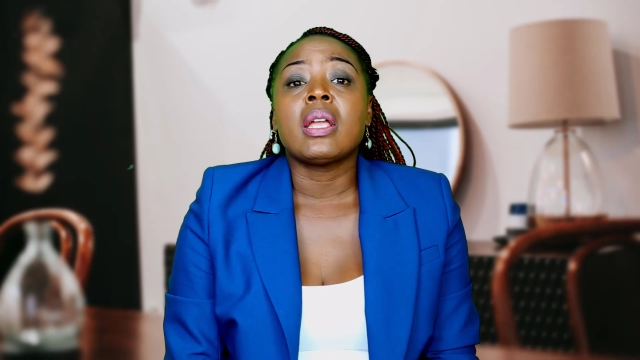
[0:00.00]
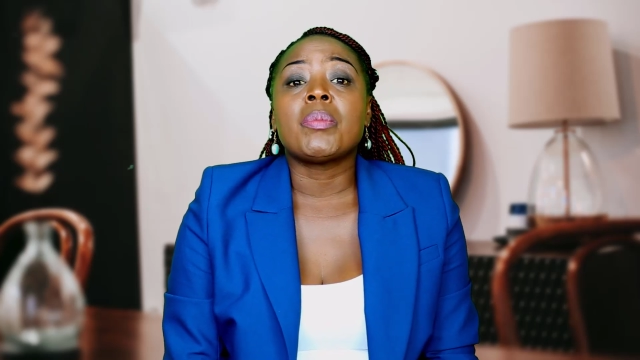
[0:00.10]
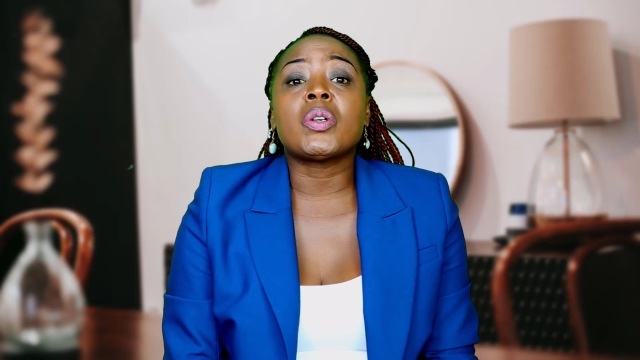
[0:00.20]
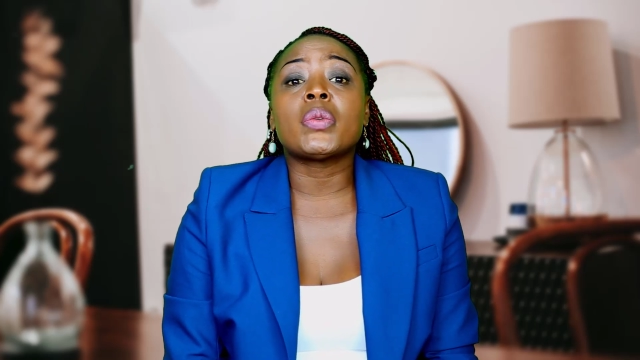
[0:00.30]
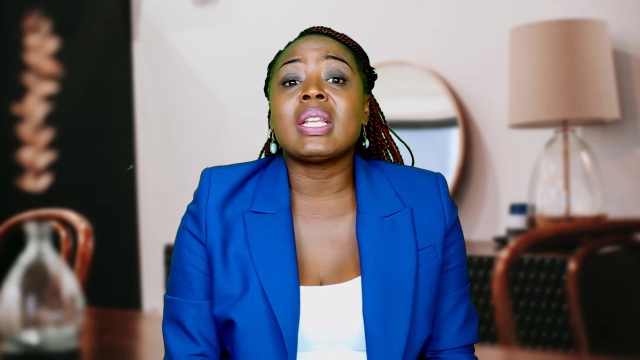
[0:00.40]

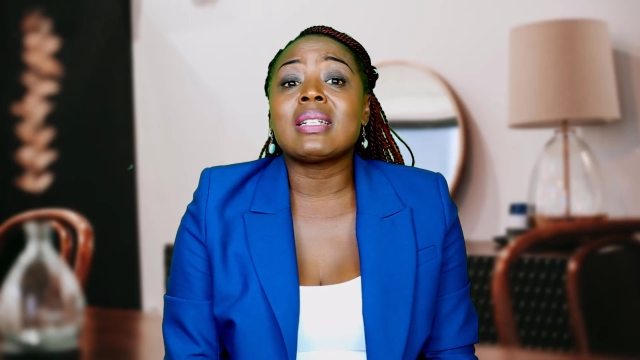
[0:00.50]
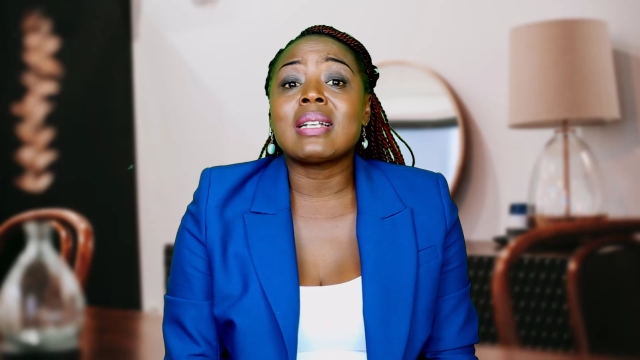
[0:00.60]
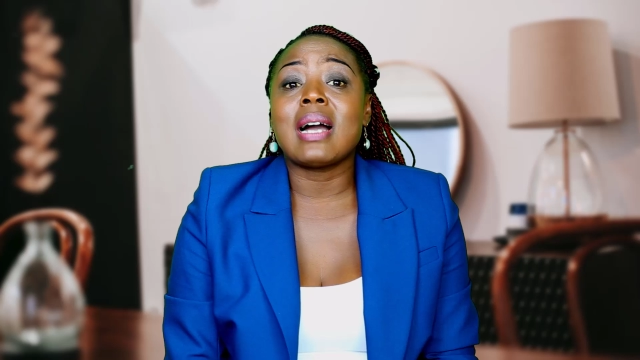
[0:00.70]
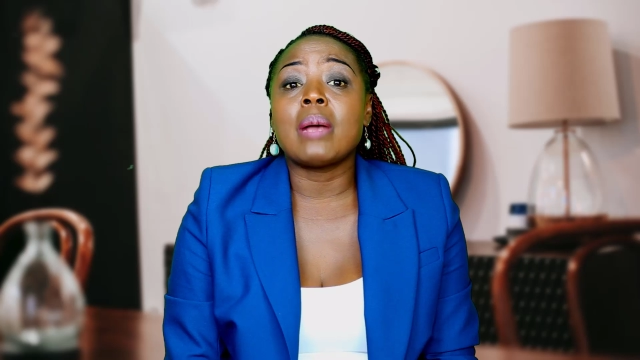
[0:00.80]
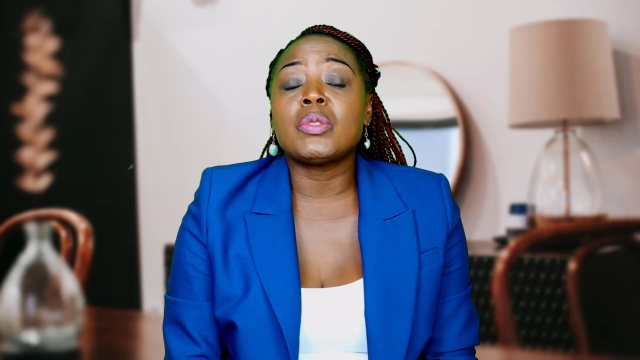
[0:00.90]
because when
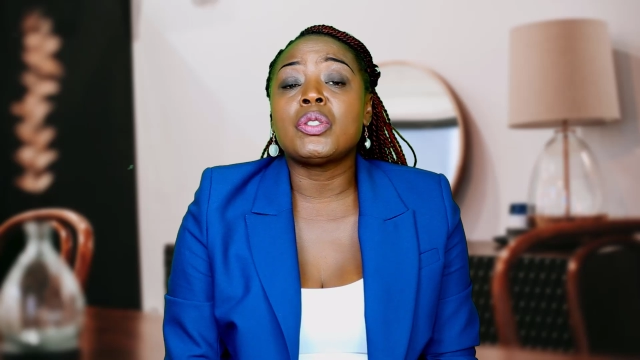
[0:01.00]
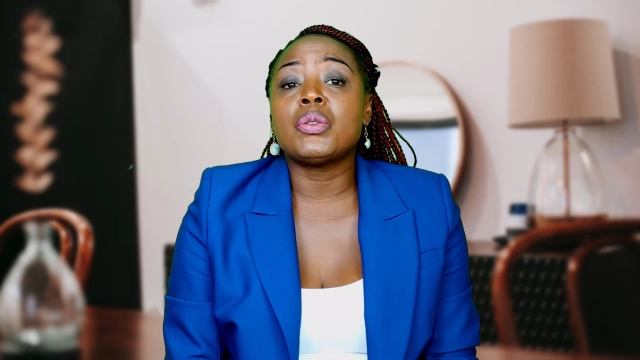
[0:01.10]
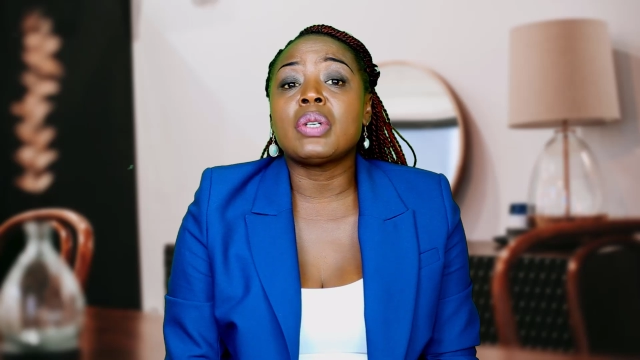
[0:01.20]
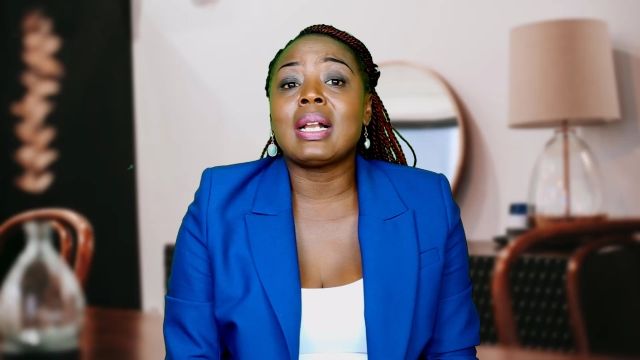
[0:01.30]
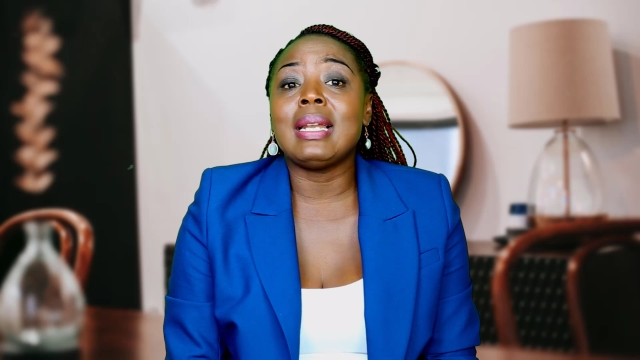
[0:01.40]
it comes
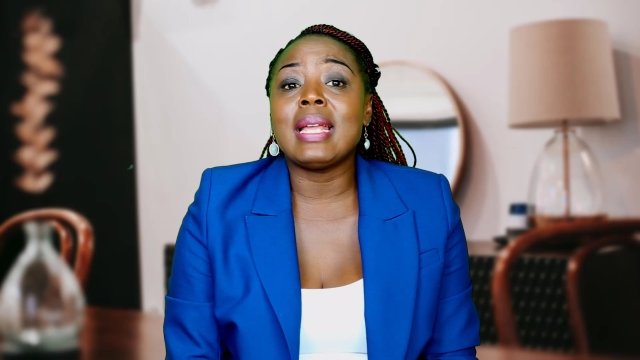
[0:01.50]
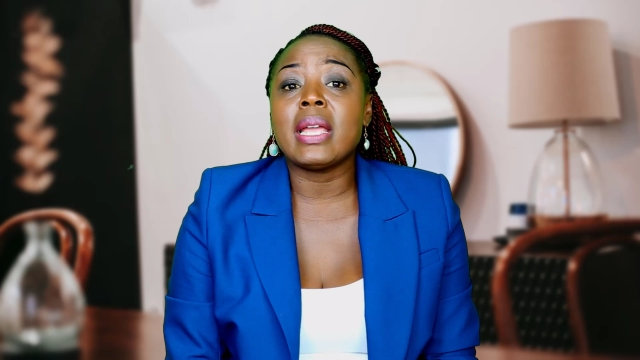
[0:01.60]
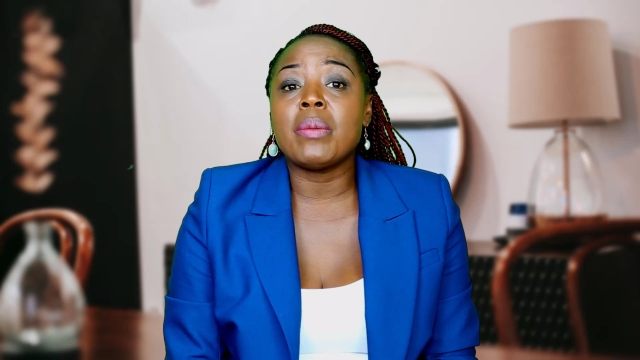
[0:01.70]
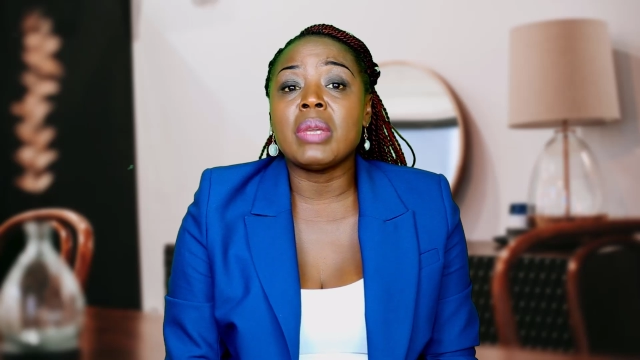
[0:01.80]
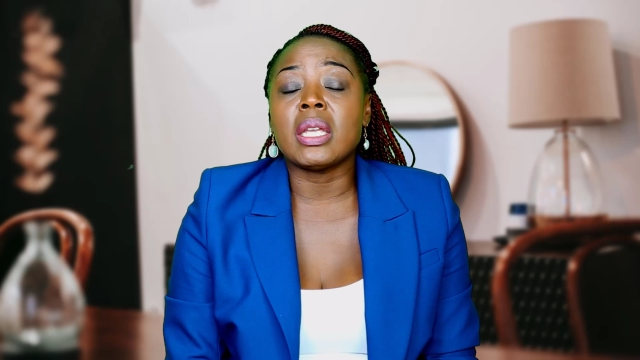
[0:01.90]
to
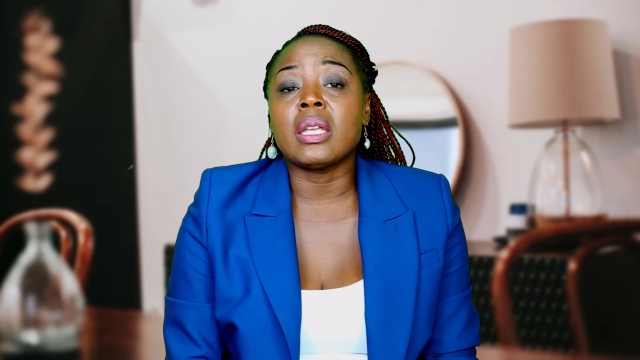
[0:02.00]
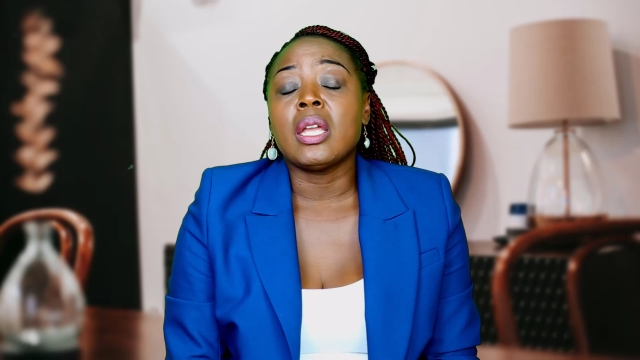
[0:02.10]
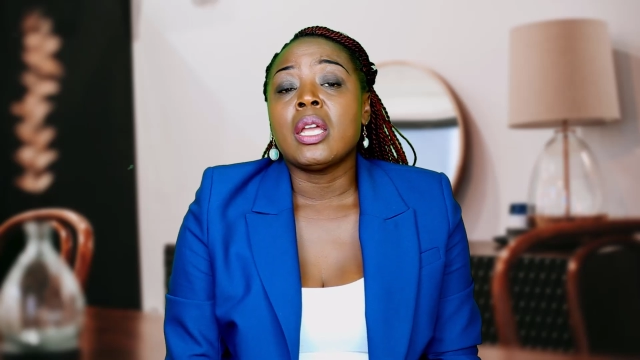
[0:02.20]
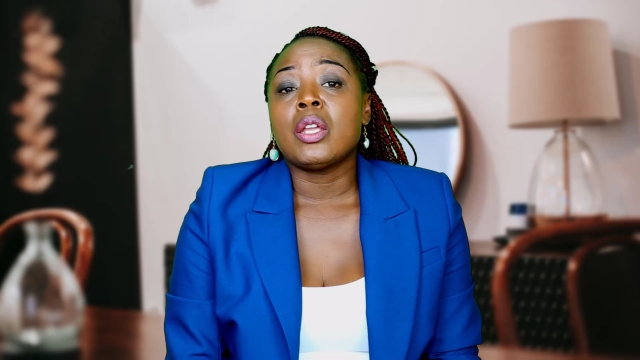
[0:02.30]
claiming